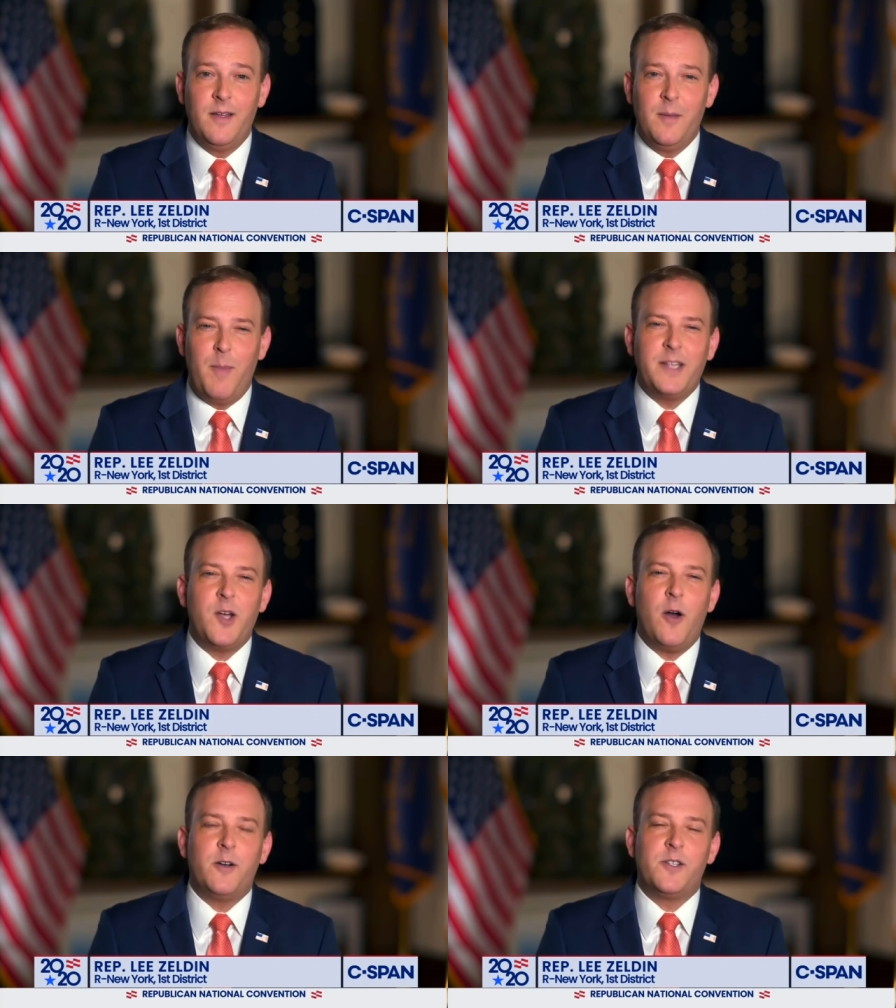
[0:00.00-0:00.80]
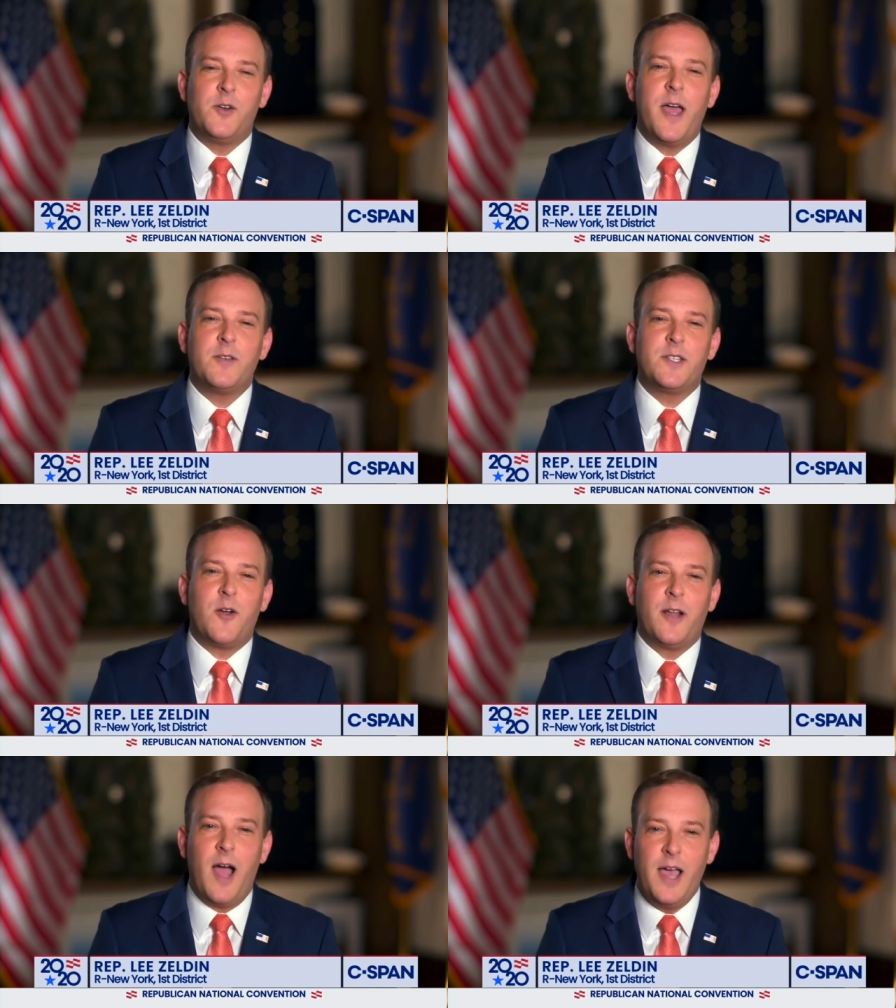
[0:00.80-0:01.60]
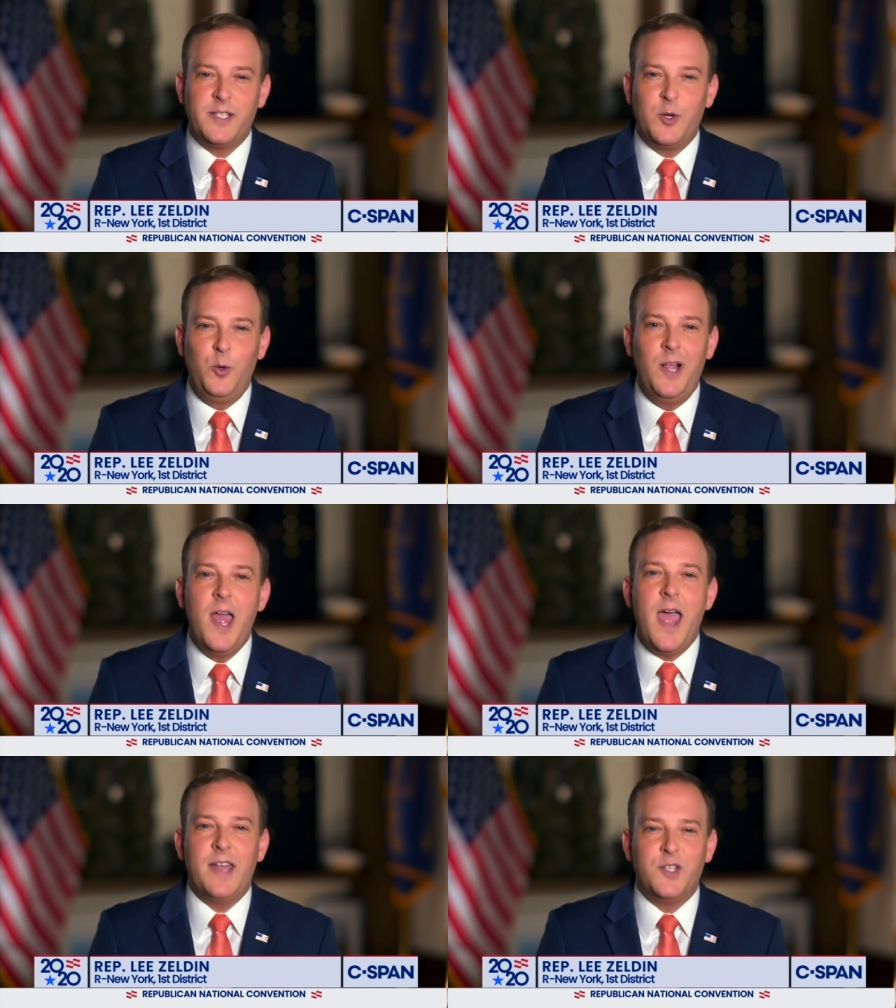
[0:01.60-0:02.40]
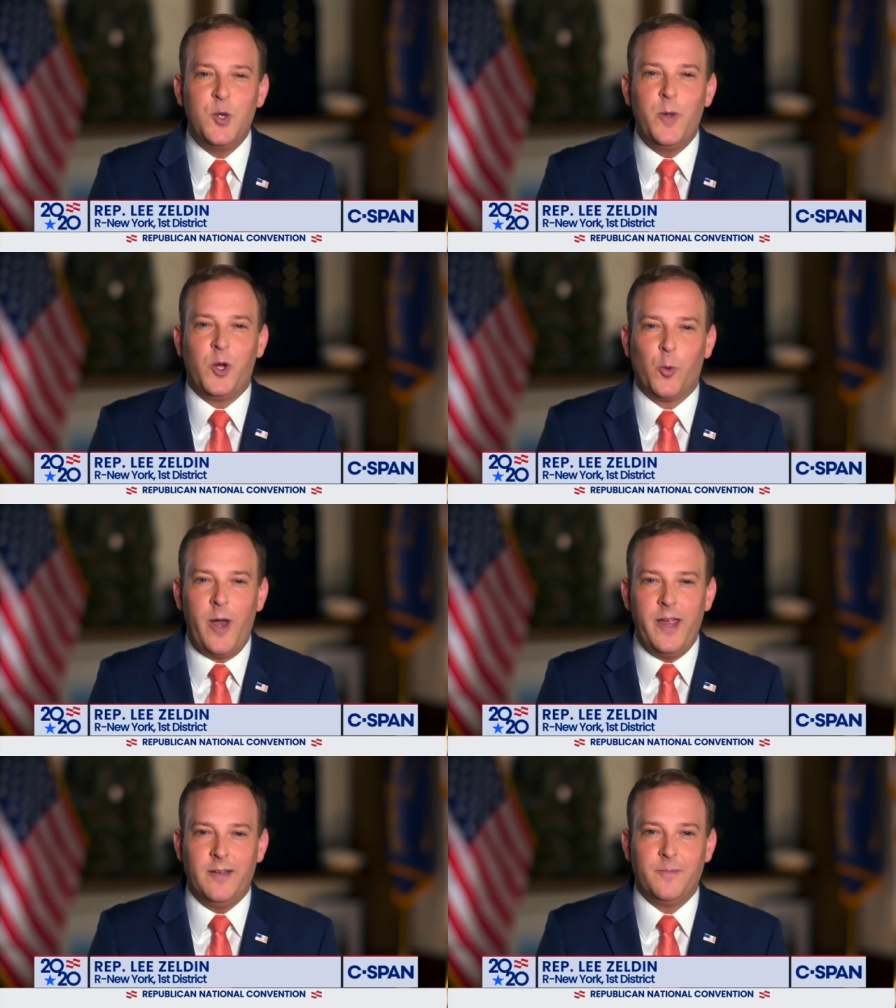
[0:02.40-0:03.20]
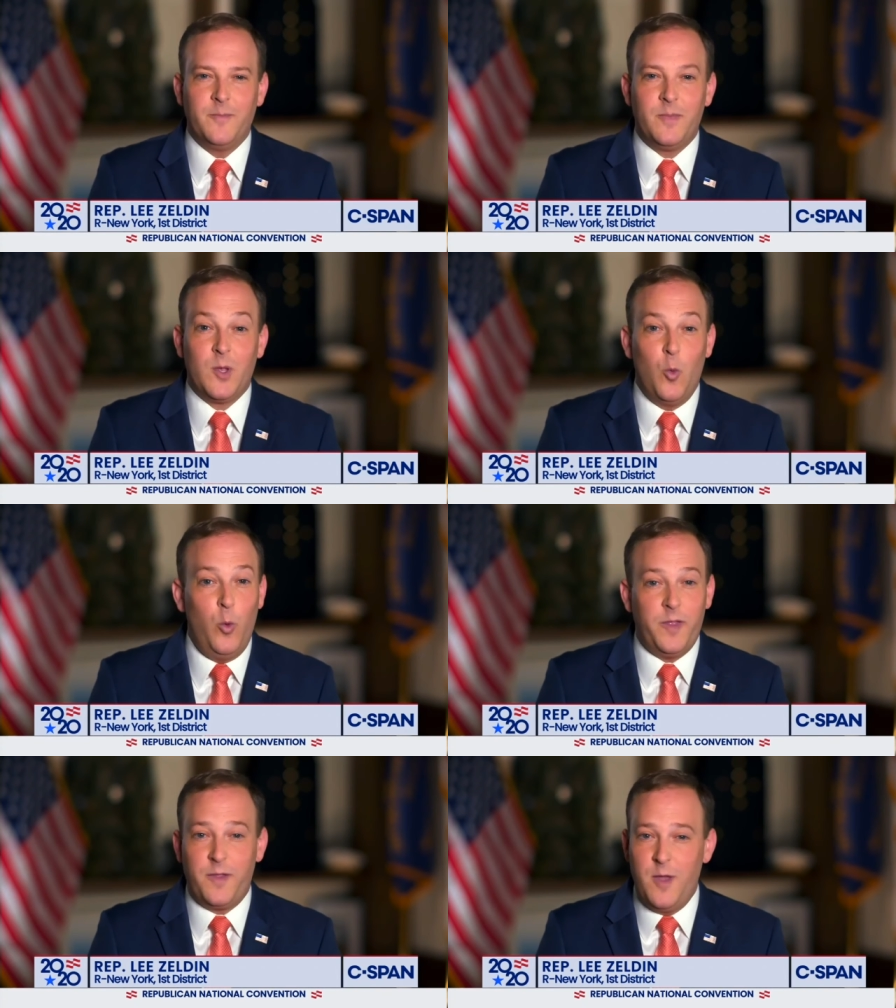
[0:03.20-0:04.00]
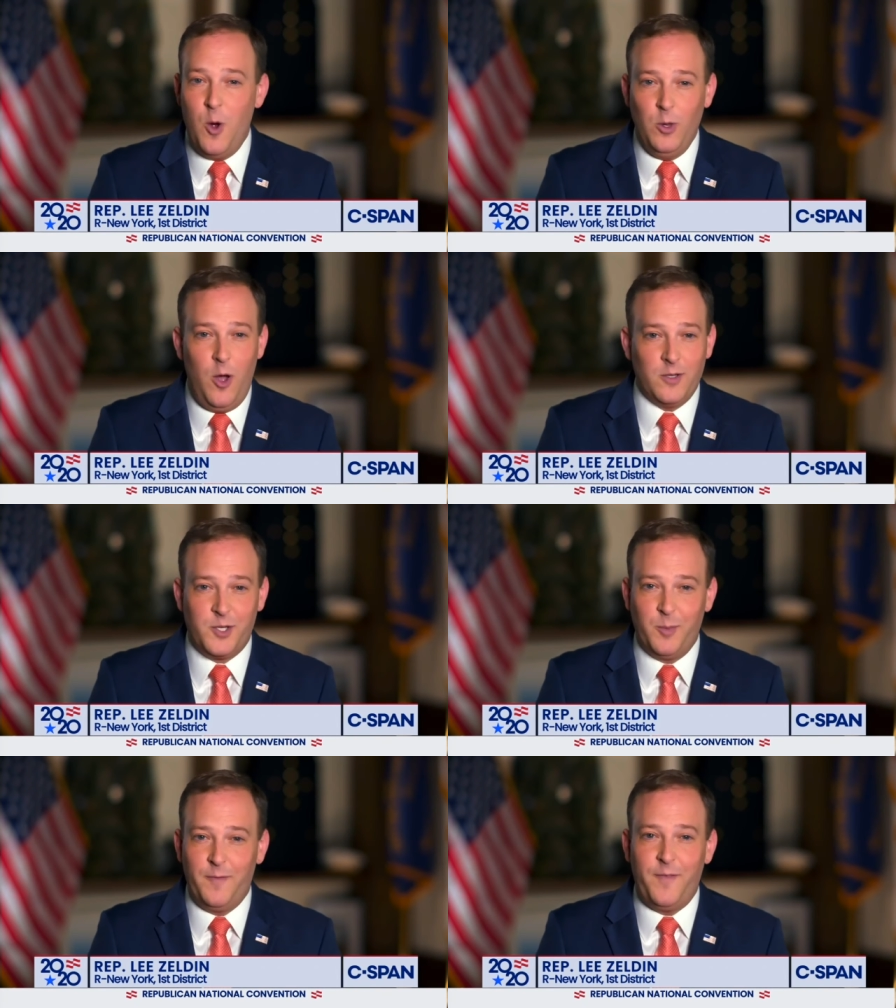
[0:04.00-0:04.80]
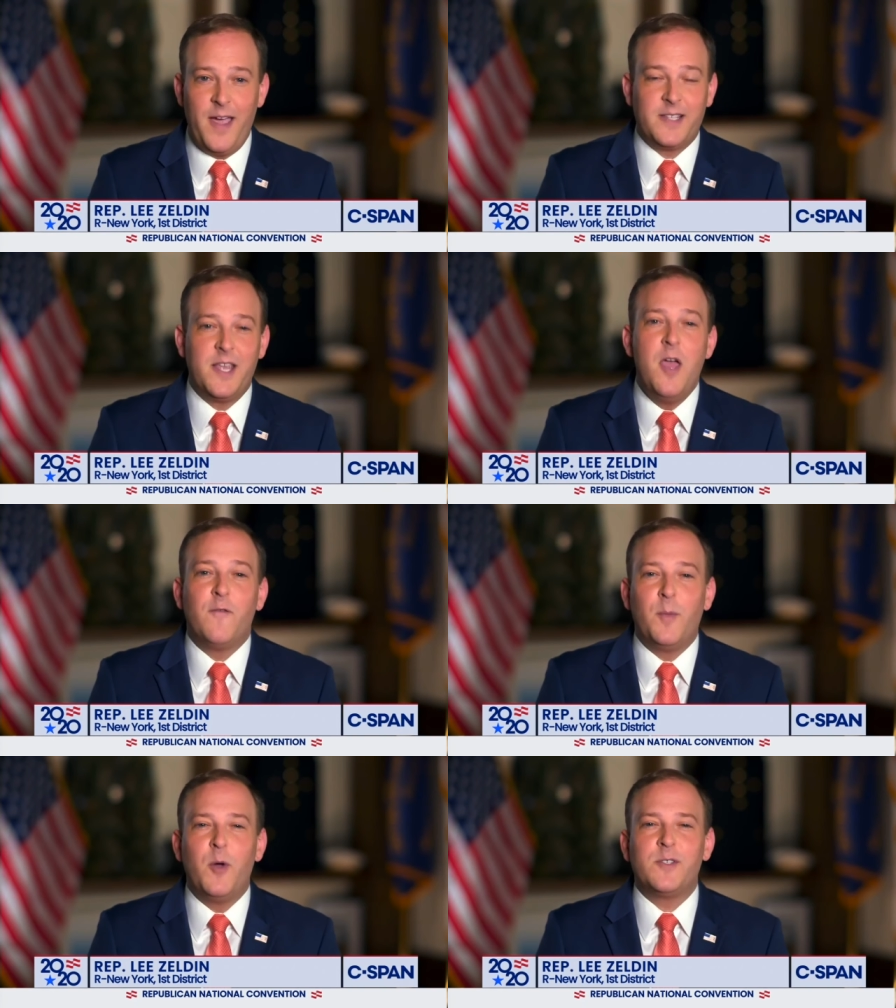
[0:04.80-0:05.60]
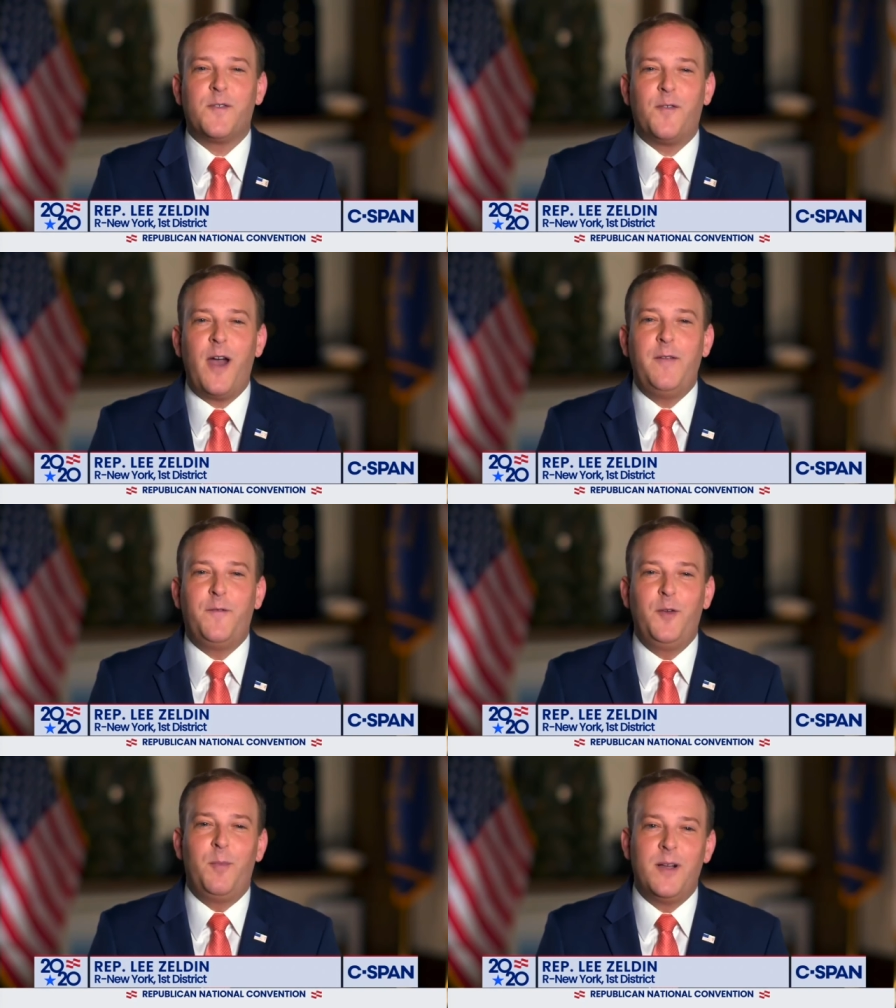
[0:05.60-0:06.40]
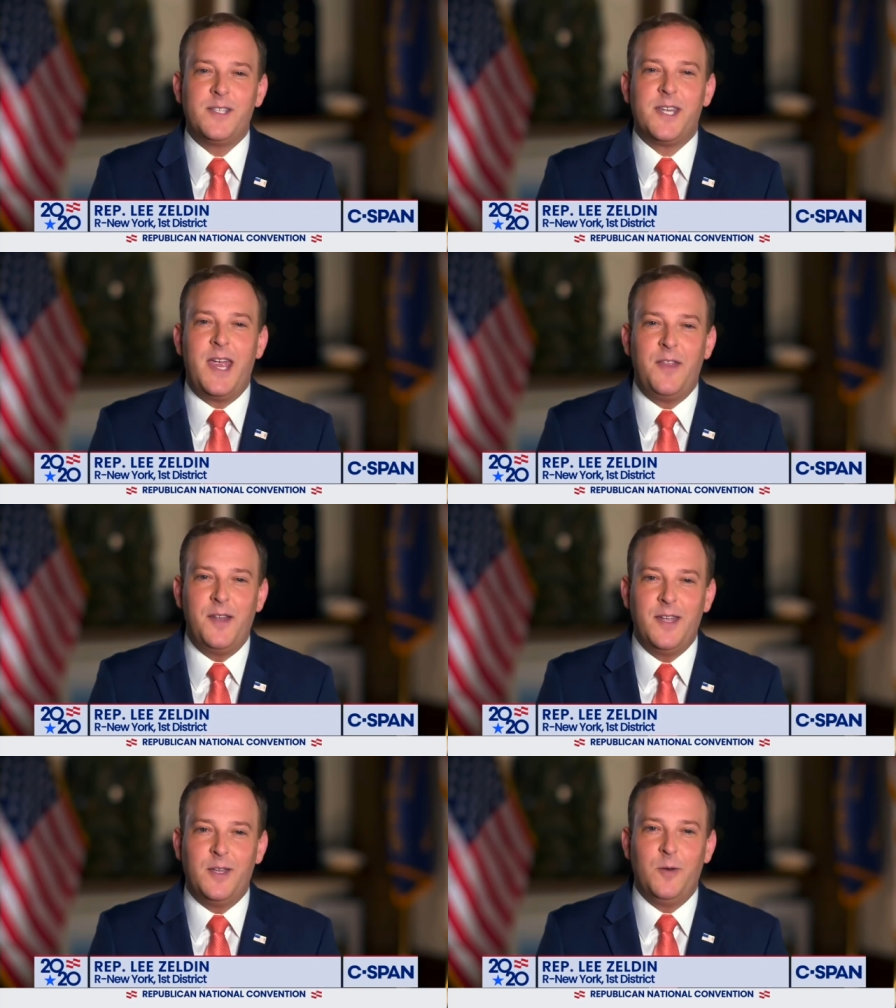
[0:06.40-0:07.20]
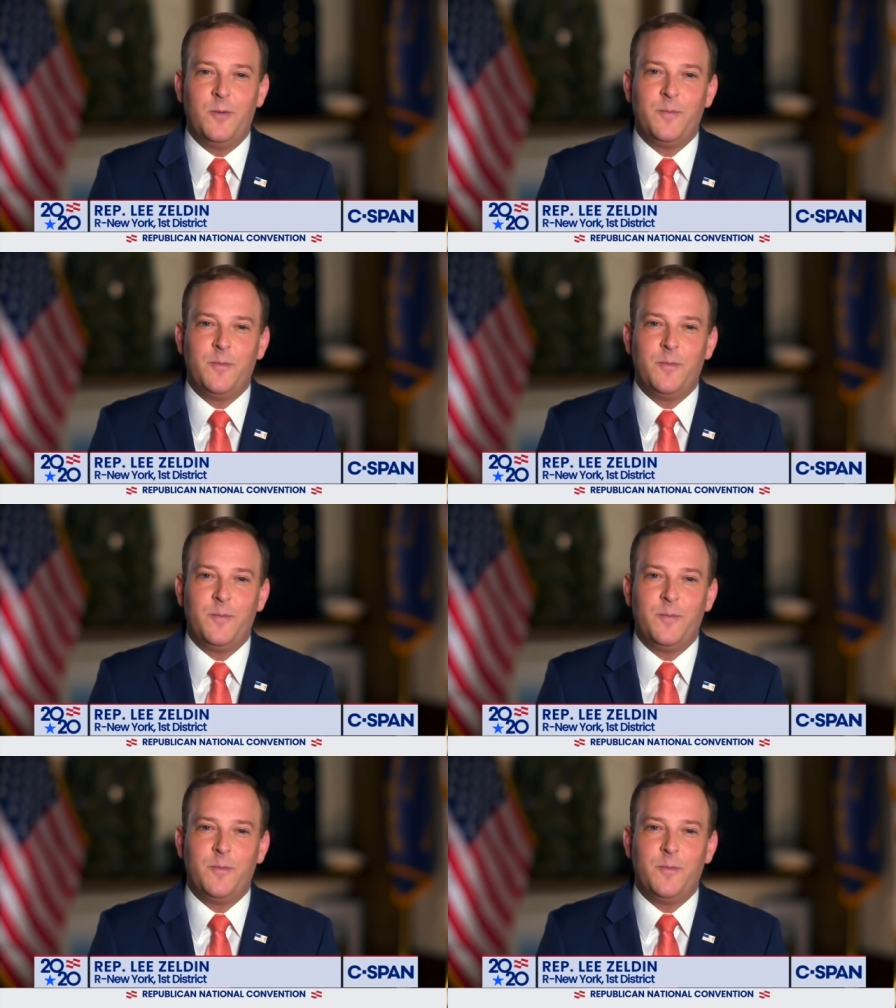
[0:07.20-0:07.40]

my daughters are now starting high school and doing great, with no long-term effects from those frightful months in the NICU.